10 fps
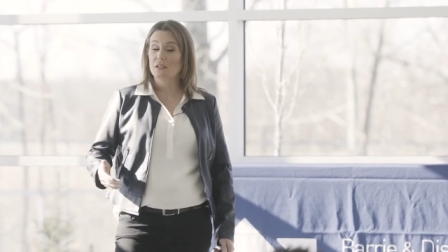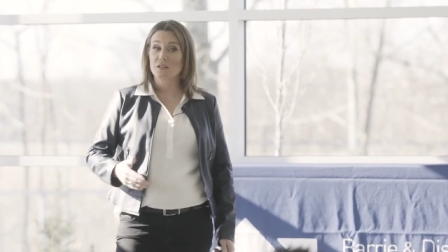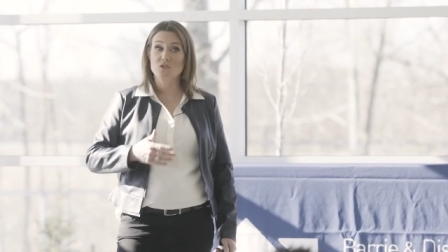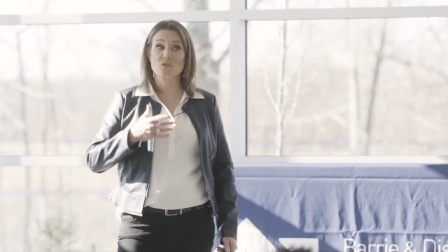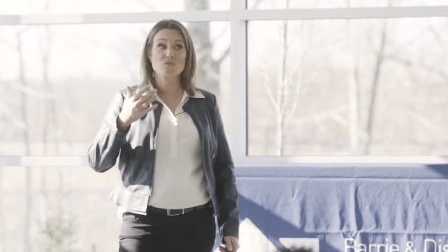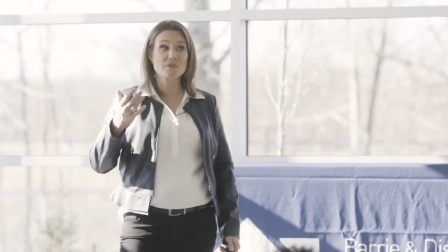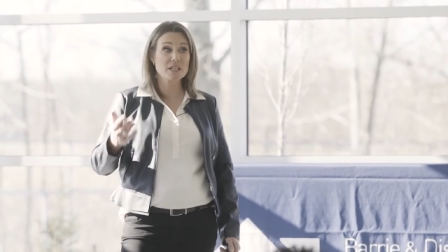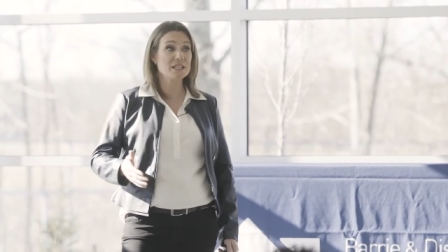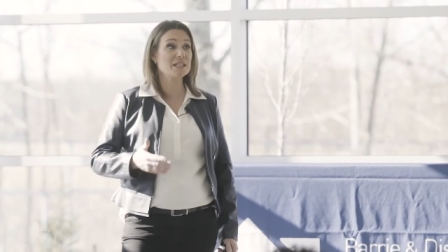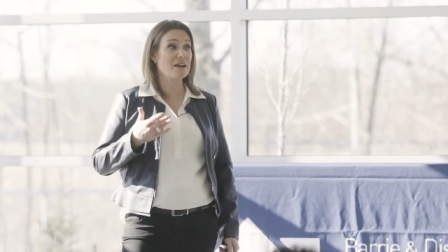You know, so
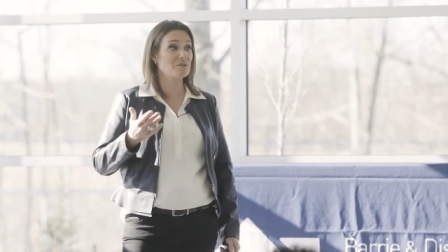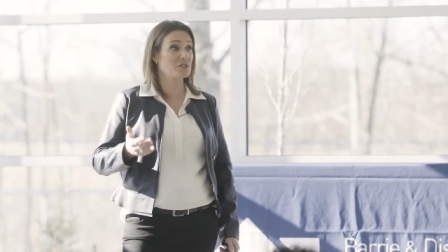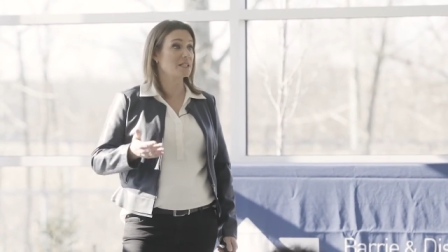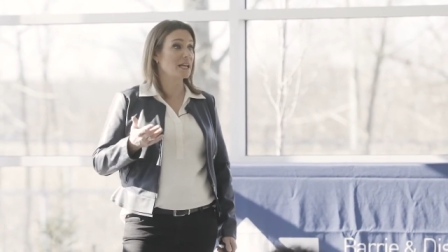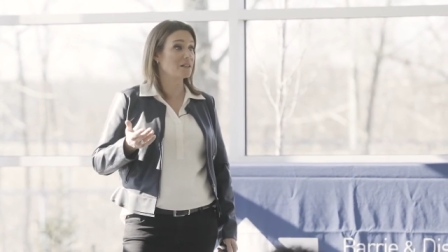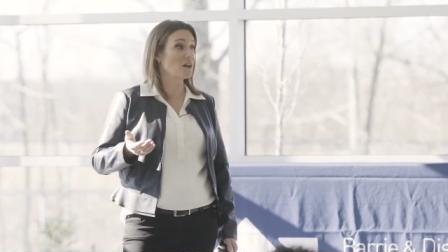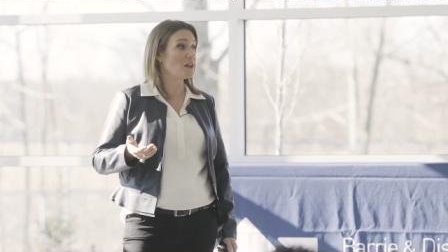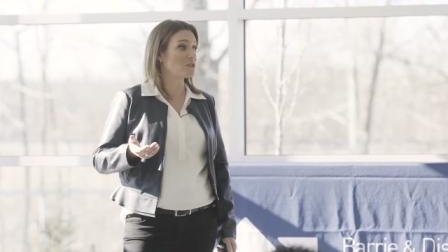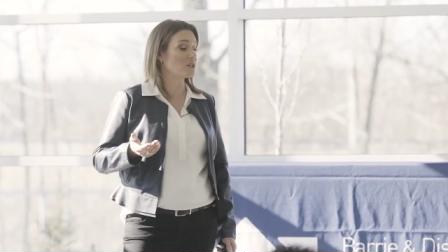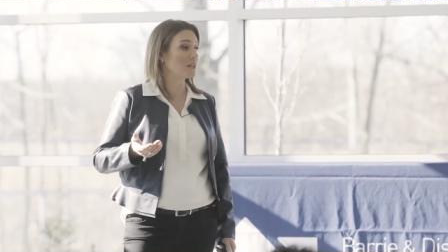really leveraging
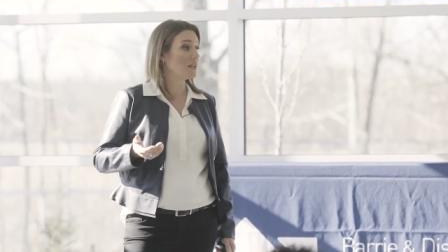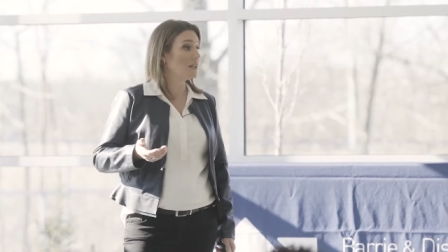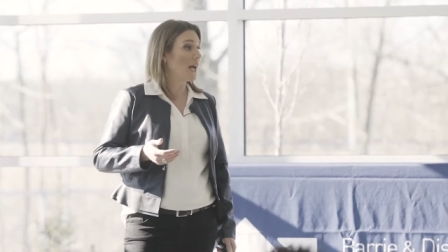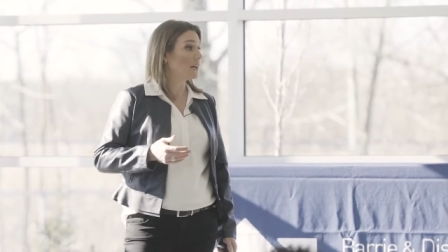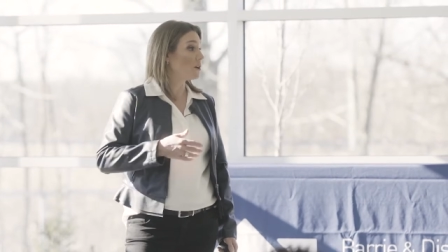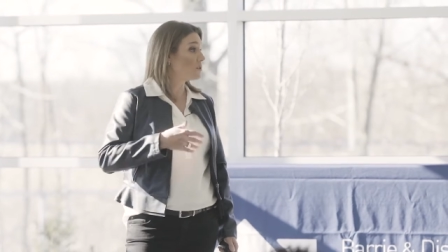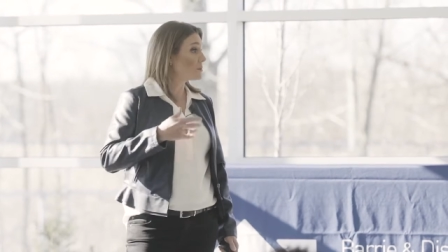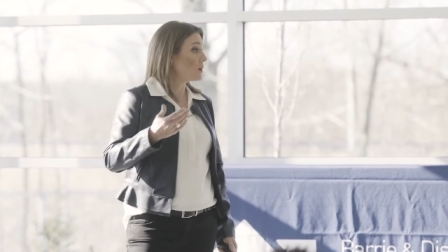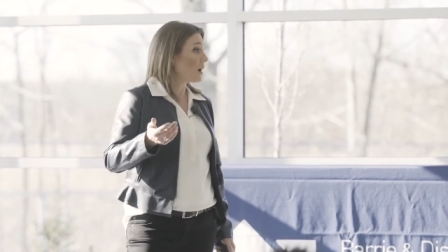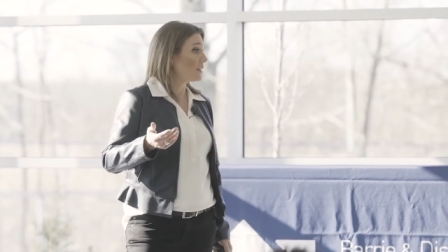technology. And it
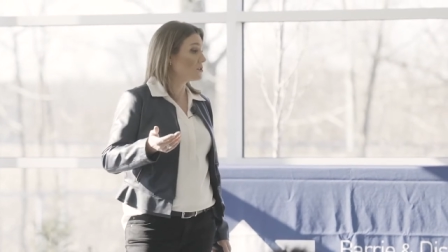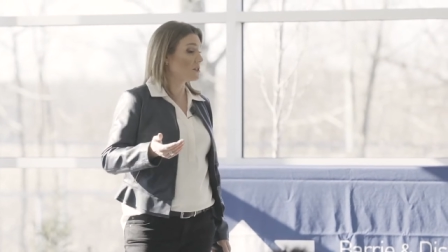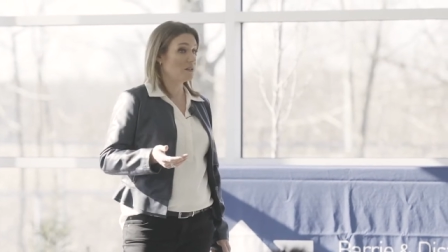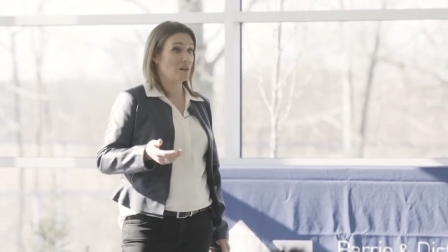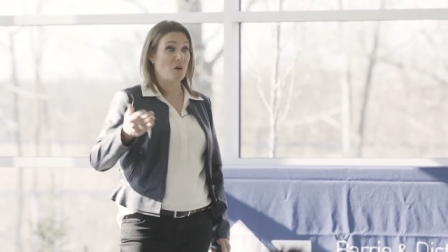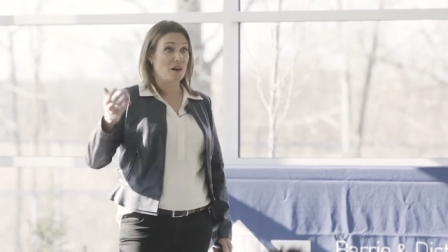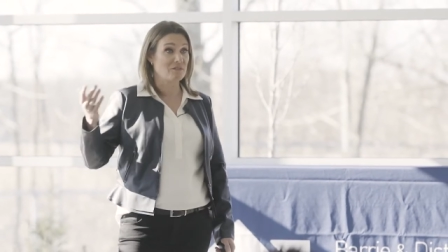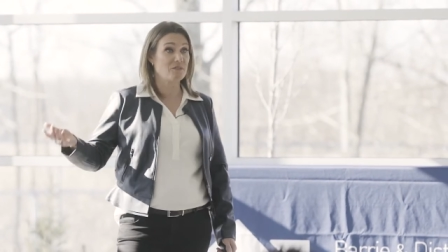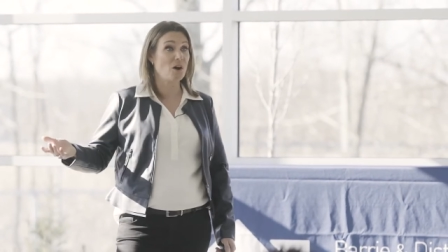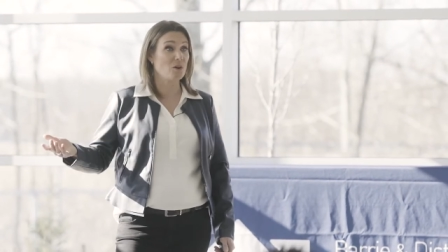goes beyond just, you know, our
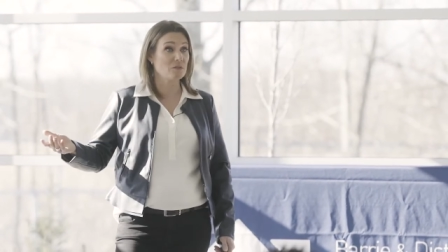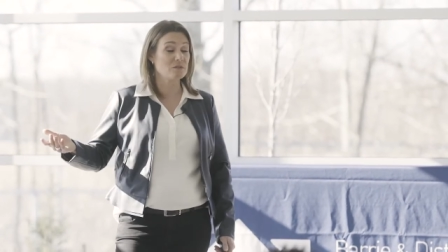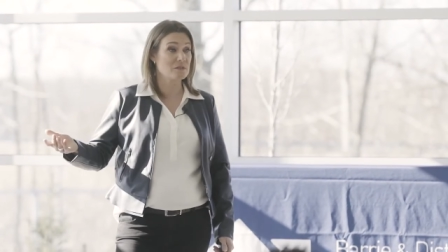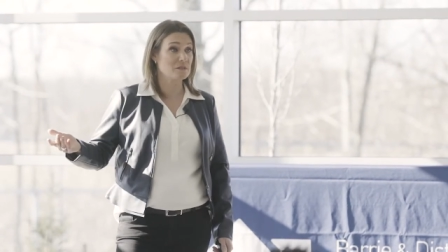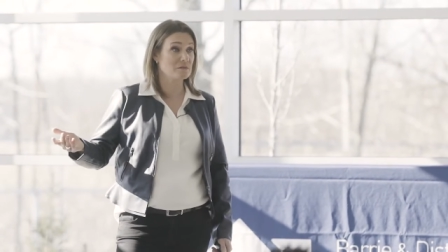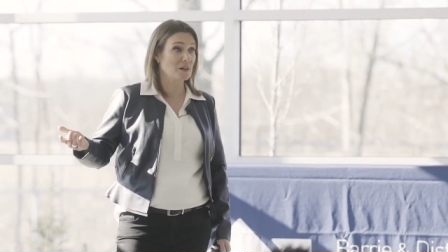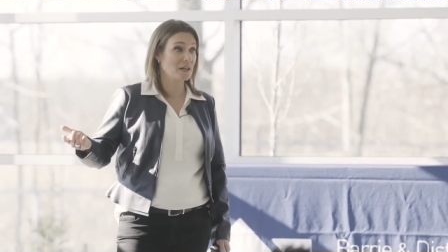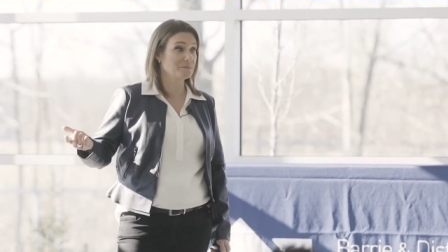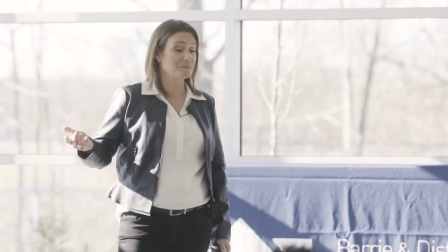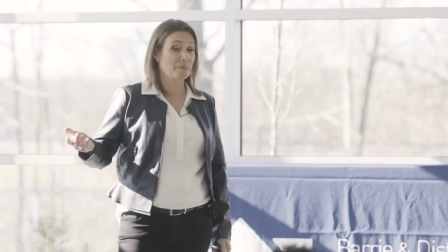phones,
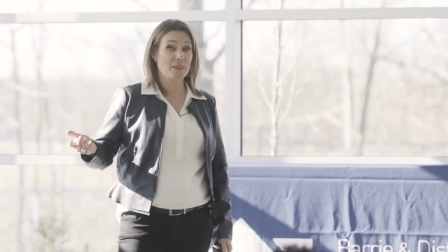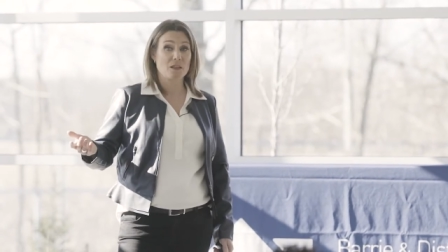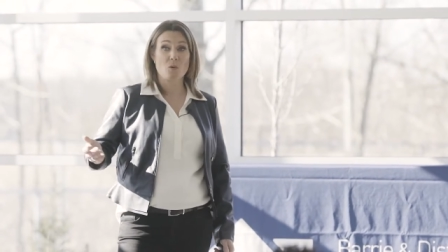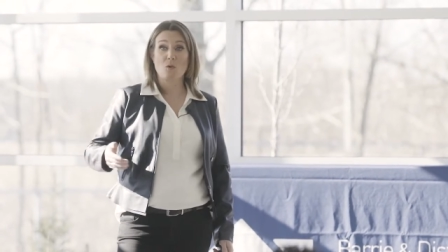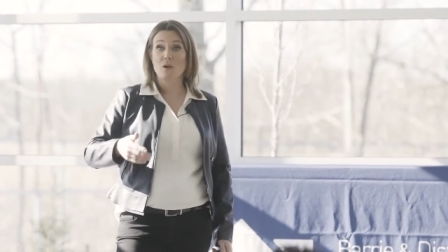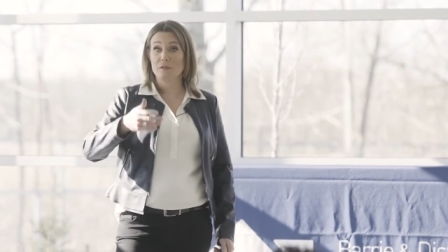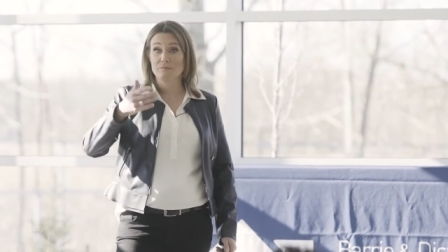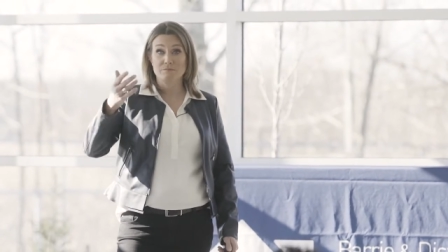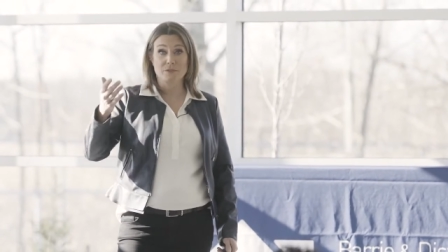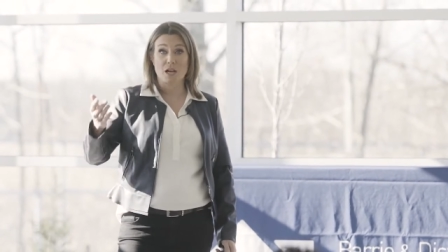right?
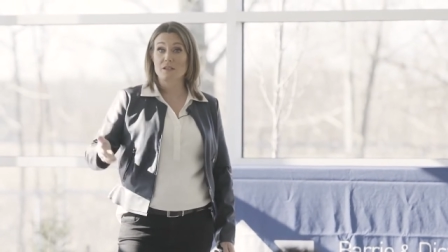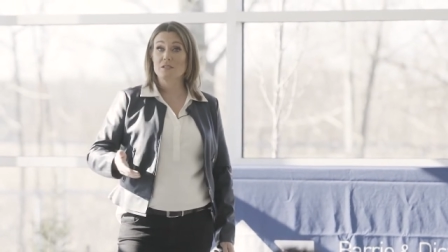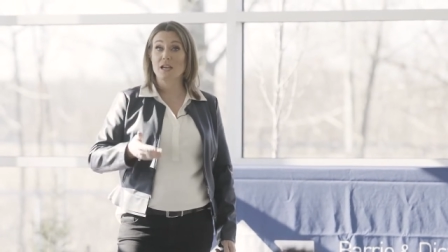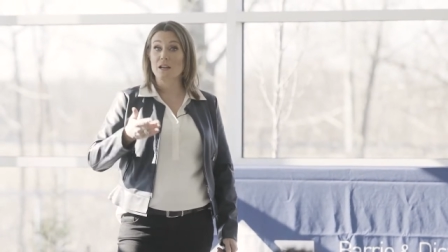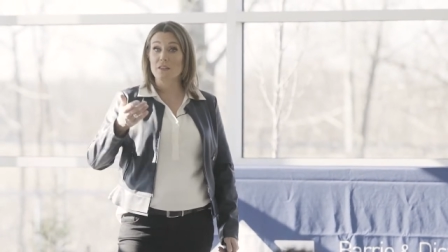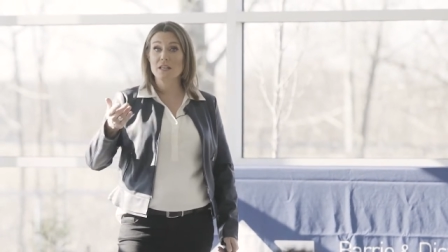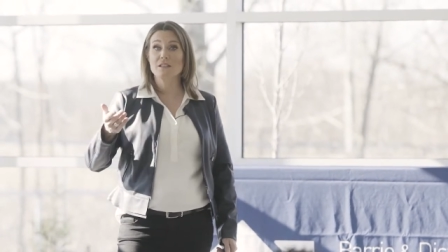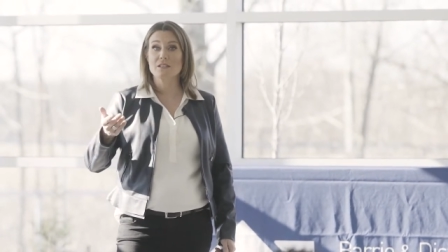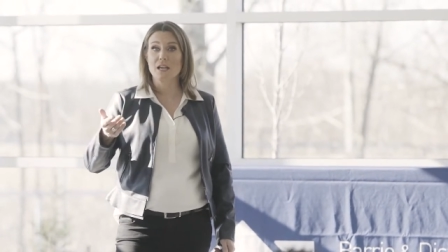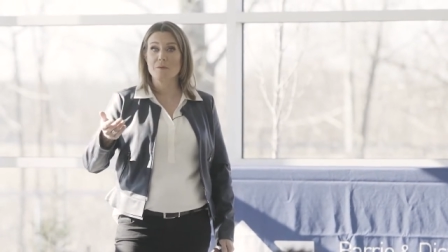Or DocuSign,
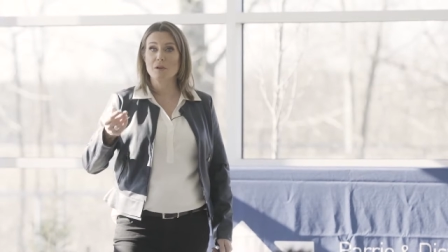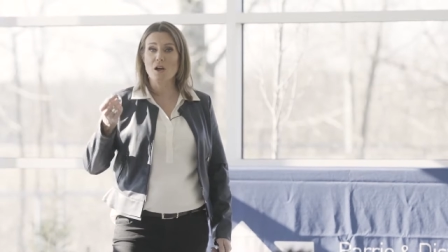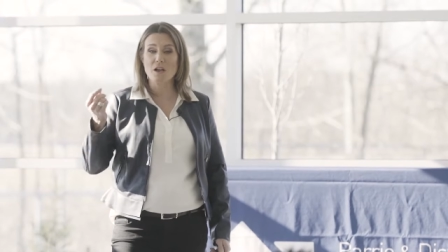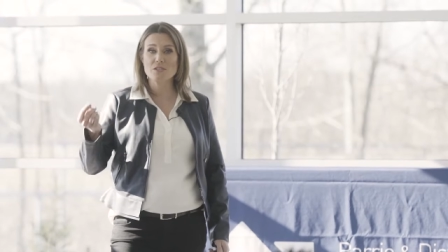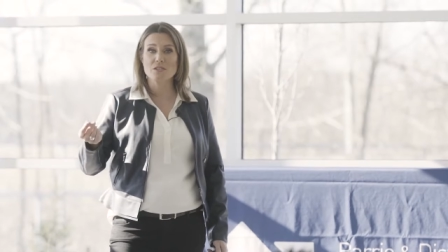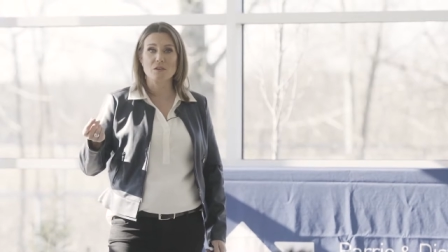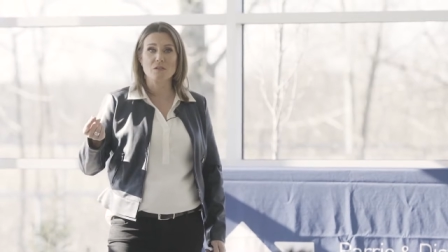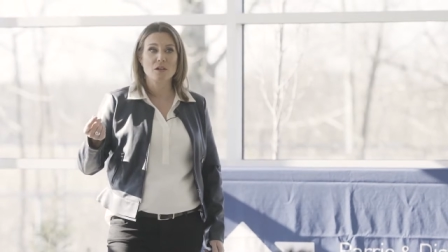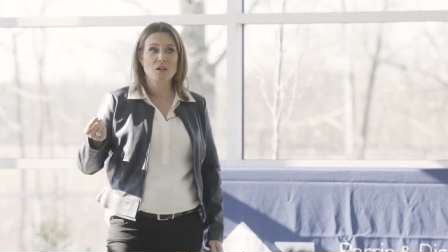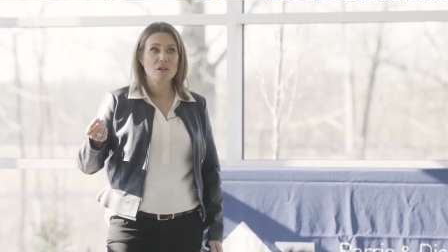Authentisign, but also,